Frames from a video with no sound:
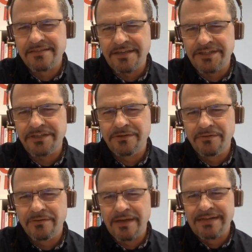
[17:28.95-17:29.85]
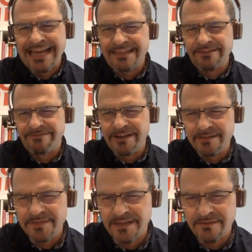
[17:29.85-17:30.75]
issue, and yet they find
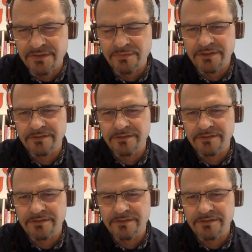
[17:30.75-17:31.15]
themselves with